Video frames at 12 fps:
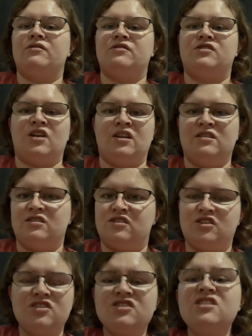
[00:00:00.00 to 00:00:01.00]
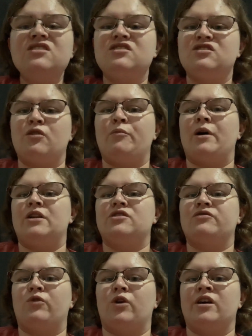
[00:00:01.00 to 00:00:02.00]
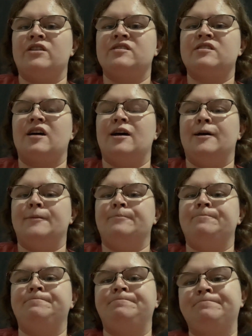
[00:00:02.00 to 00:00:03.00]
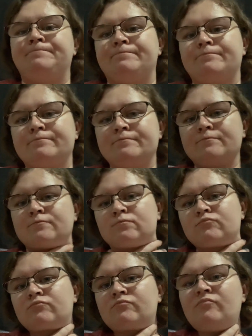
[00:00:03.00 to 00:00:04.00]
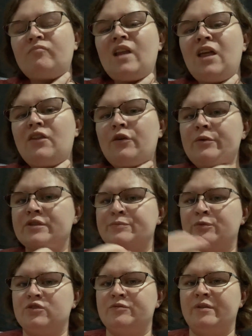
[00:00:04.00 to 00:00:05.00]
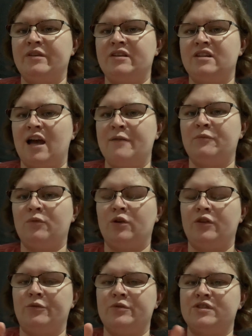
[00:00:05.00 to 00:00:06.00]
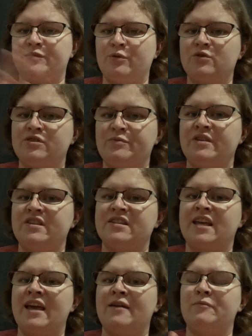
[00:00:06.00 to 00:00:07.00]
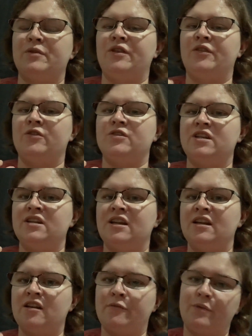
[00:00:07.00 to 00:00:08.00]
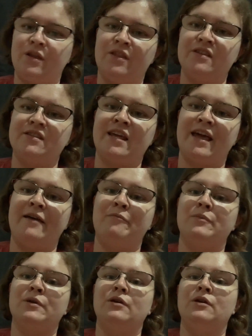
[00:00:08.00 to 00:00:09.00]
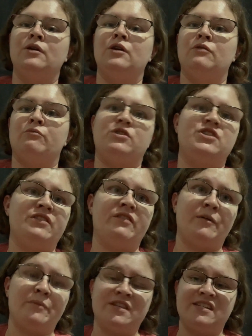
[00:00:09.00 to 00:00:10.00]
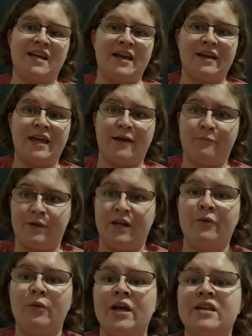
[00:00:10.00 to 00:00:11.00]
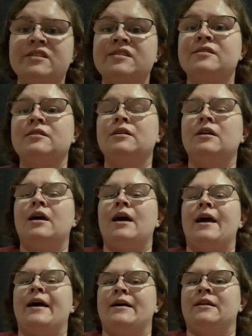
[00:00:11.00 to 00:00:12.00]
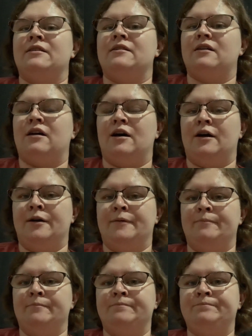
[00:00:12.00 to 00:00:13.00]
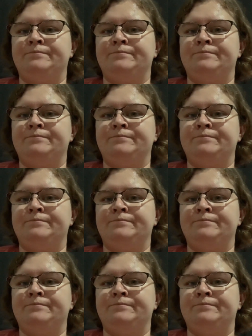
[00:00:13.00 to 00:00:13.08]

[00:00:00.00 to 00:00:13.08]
done just done so much for us. Um, there was supposed to be a time where there was supposed to be this camp and then there didn't end up being this camp, but she let me stay at camp anyways. And um,